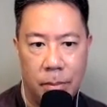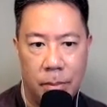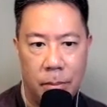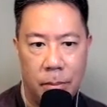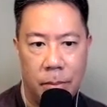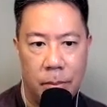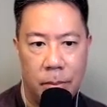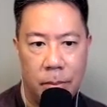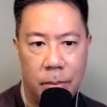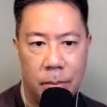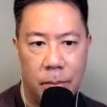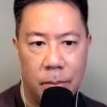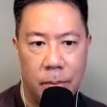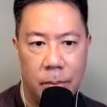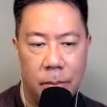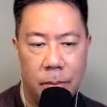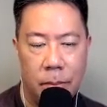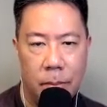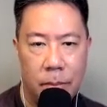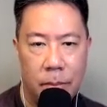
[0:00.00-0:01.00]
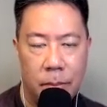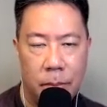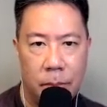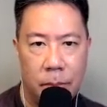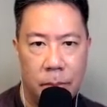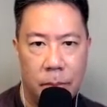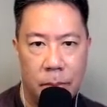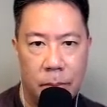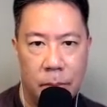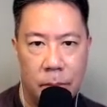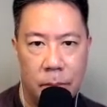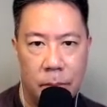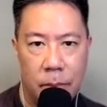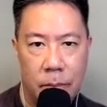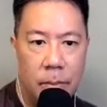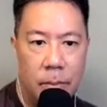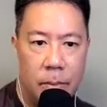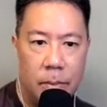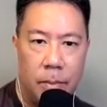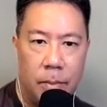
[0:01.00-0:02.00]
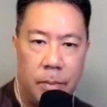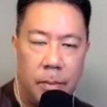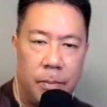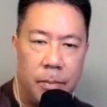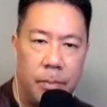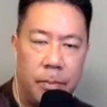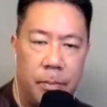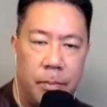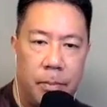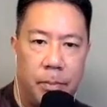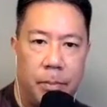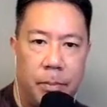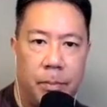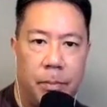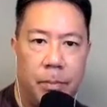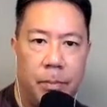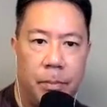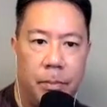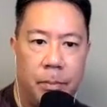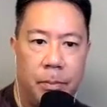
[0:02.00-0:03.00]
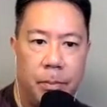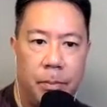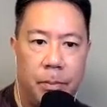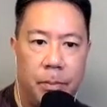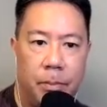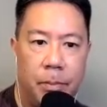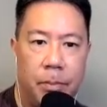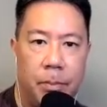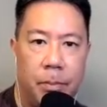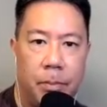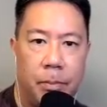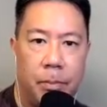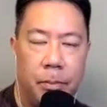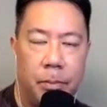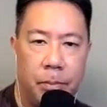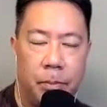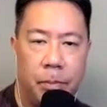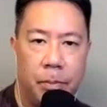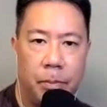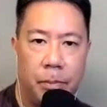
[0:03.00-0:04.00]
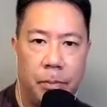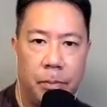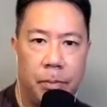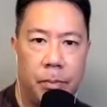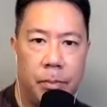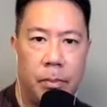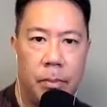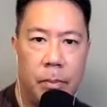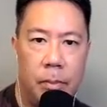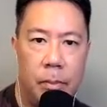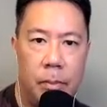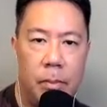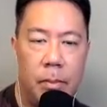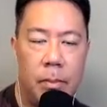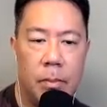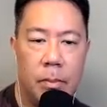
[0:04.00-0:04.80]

No words are spoken by the person on screen.